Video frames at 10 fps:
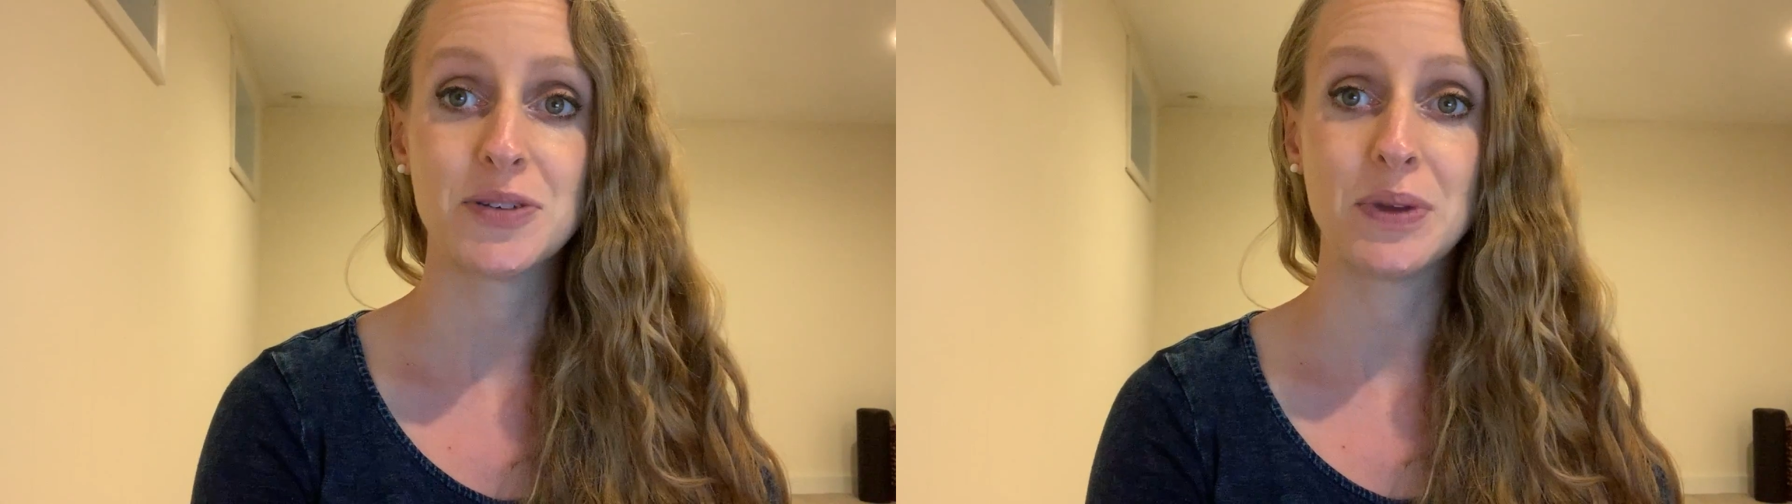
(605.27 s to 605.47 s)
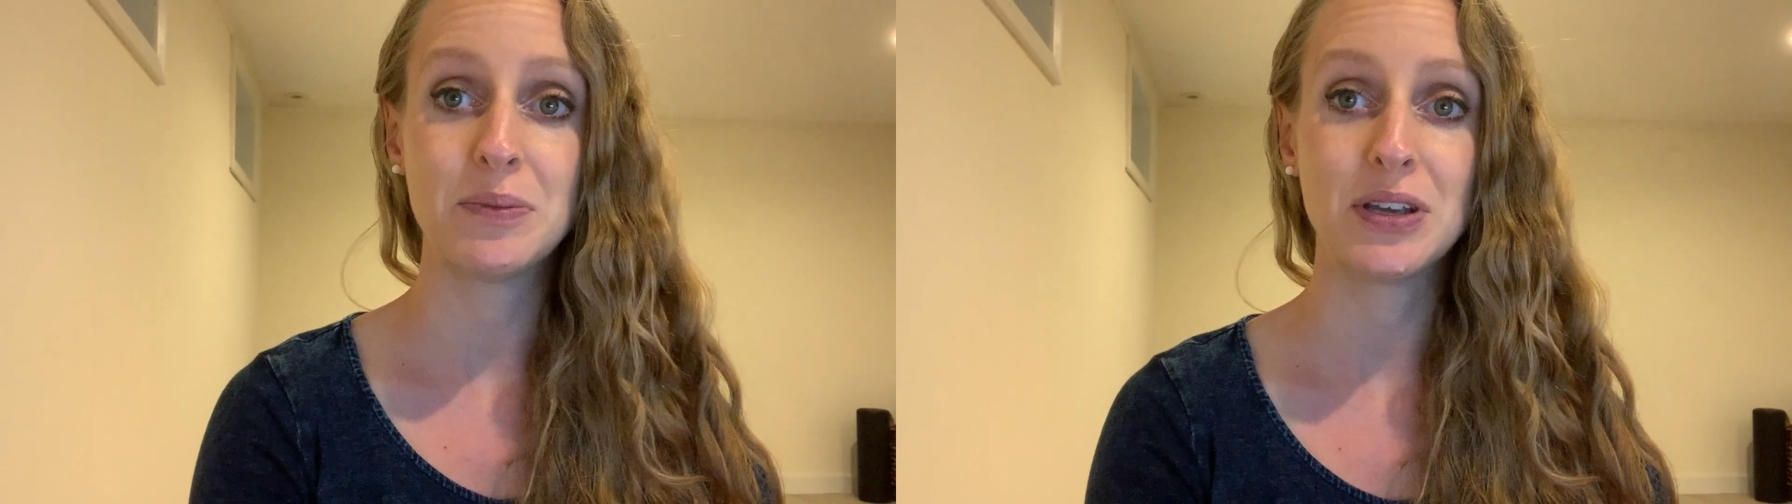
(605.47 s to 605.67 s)

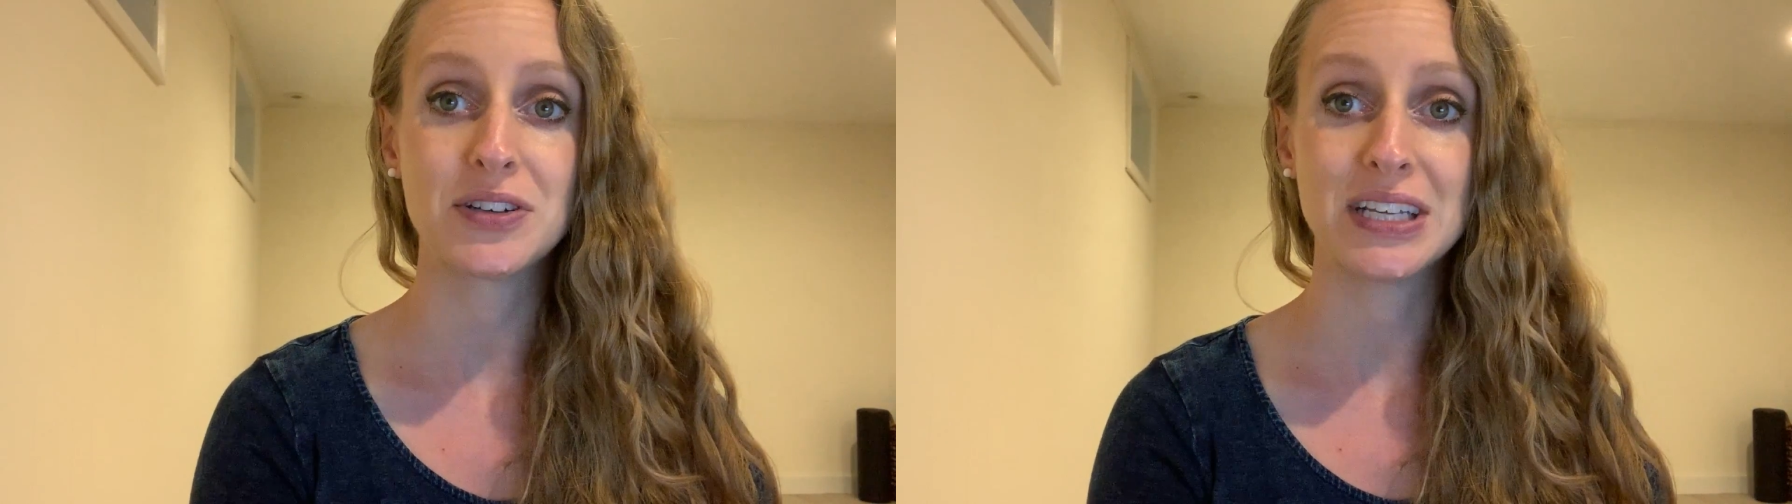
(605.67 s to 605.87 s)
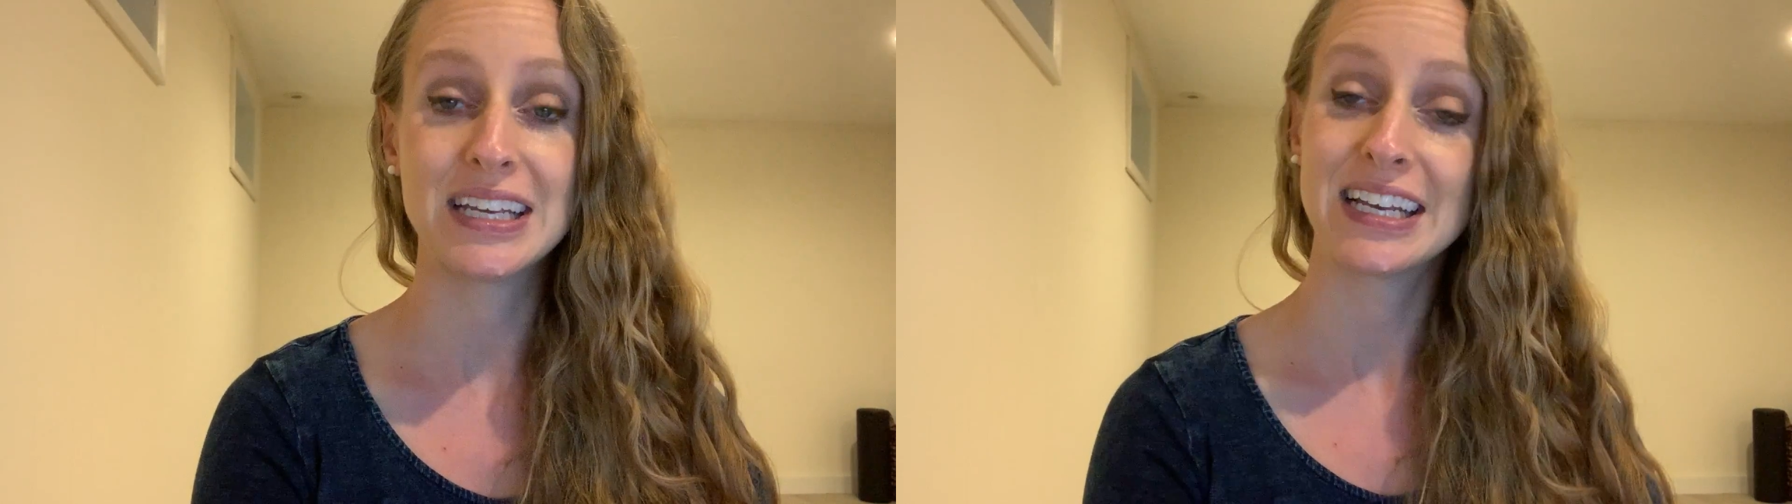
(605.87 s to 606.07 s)
maybe you're
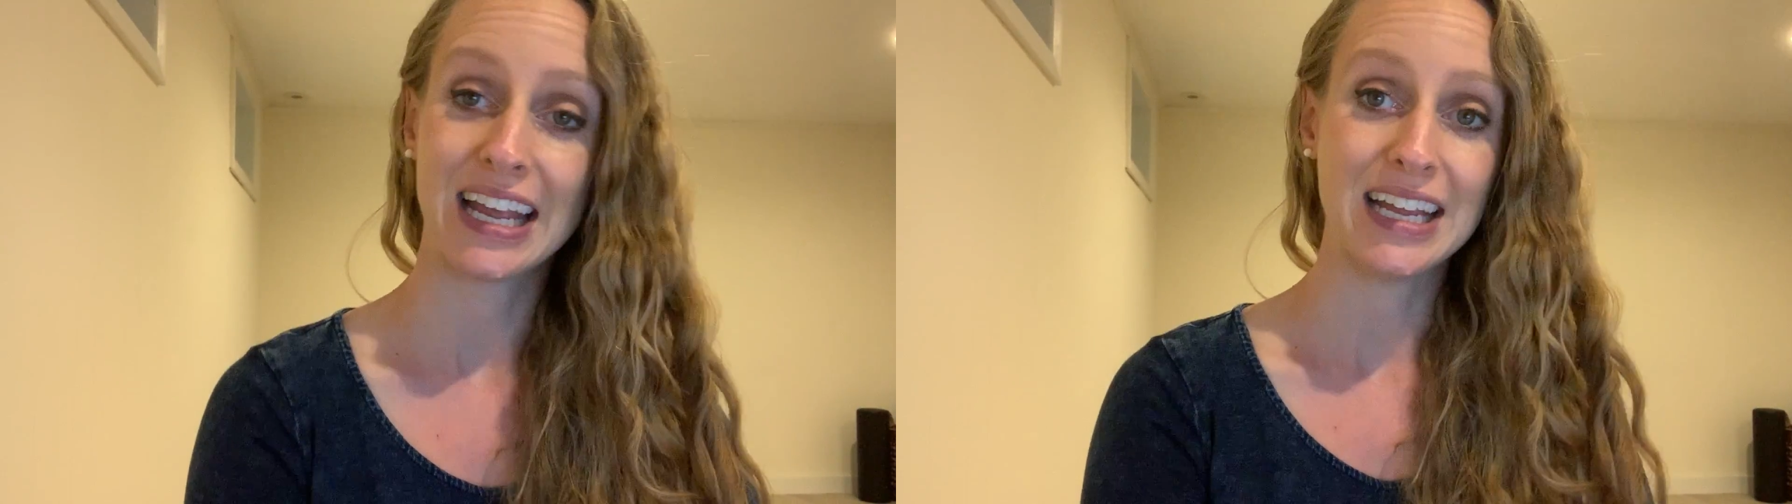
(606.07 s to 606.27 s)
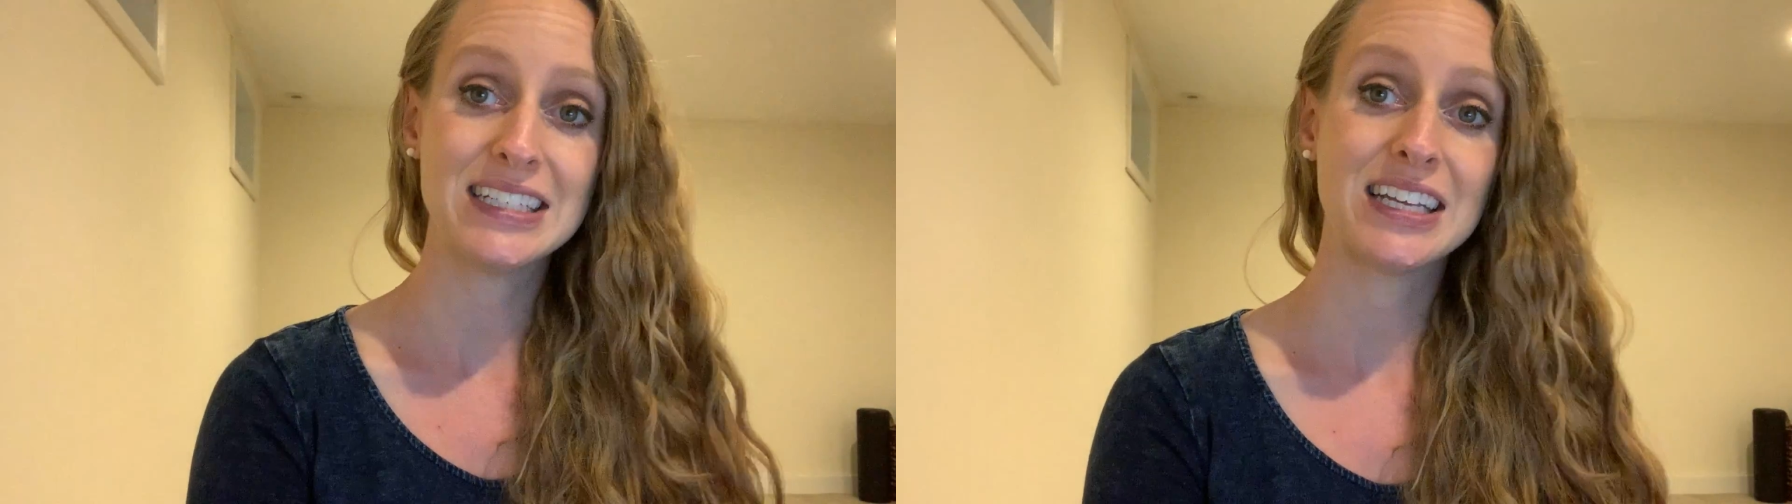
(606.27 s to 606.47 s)
taking in
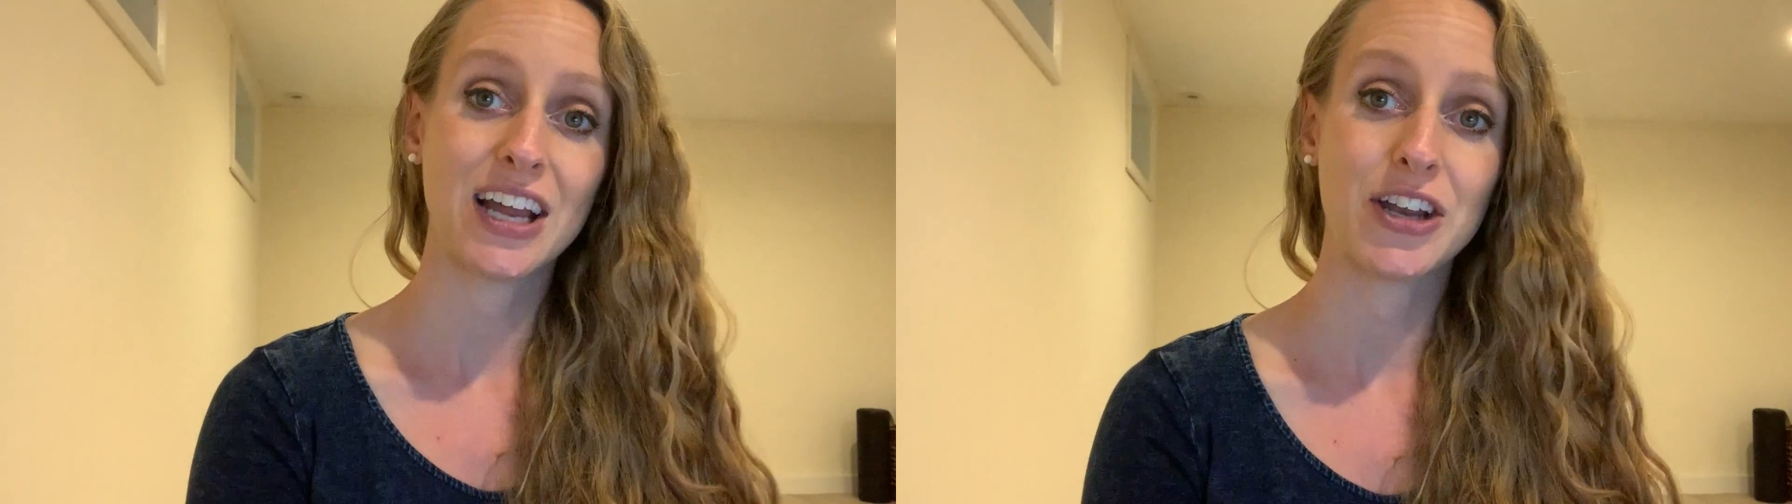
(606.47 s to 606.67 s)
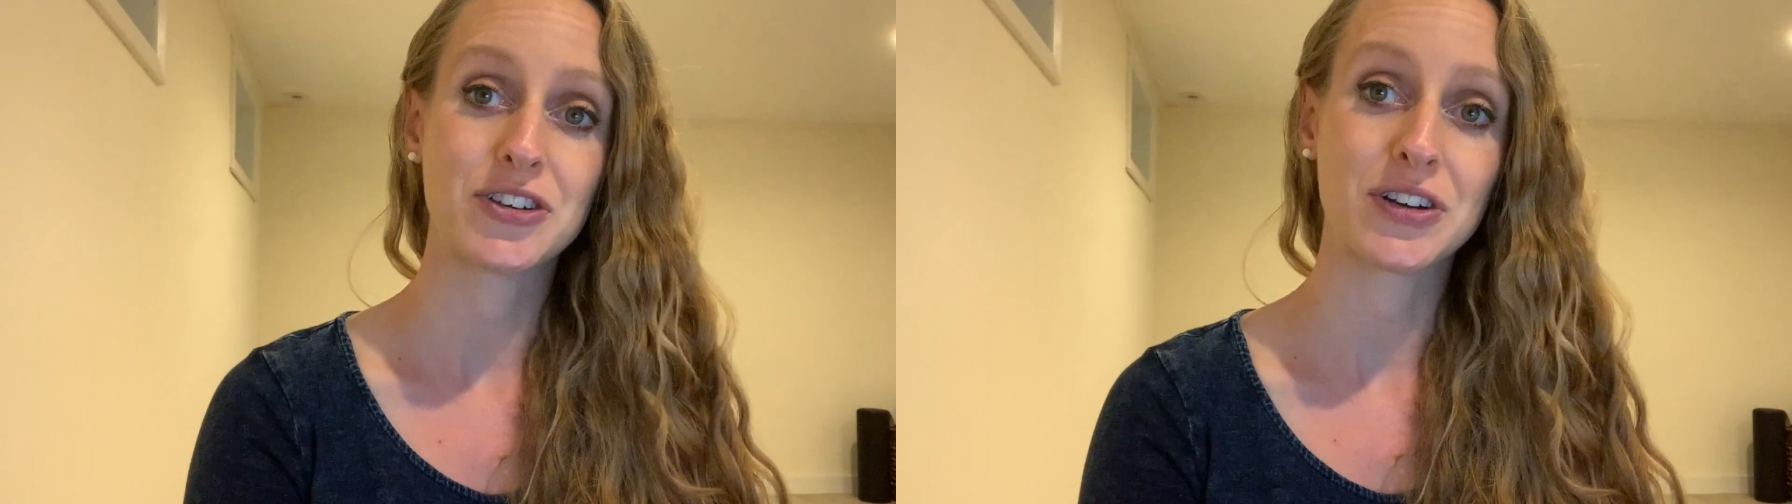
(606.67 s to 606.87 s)

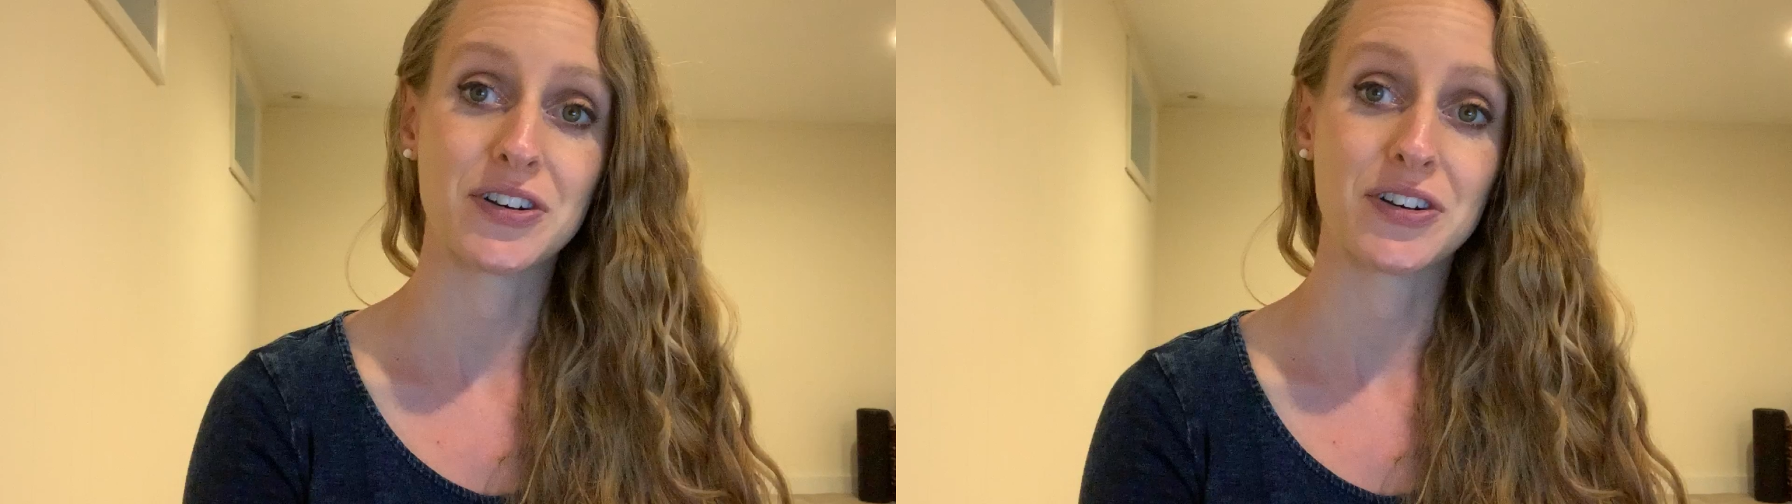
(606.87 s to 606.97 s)
1,800